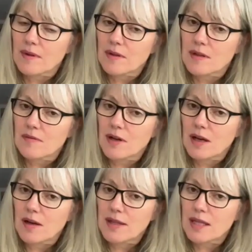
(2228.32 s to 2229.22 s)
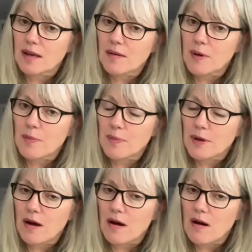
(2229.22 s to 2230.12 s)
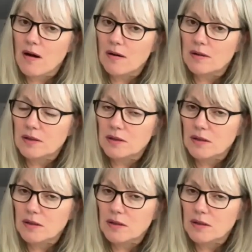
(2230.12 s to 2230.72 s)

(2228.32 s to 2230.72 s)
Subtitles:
that's lovely. I think people are